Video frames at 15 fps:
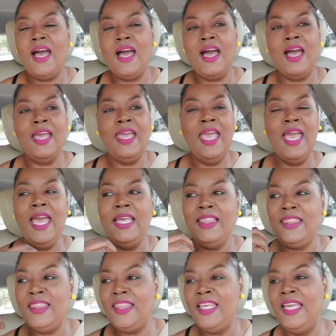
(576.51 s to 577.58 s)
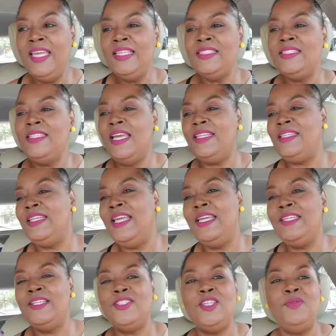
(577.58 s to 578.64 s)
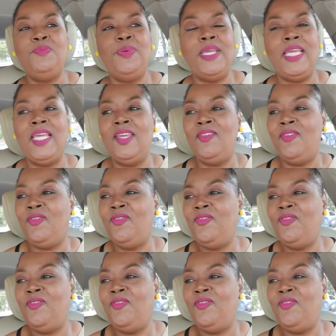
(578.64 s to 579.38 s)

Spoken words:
I had things that needed to be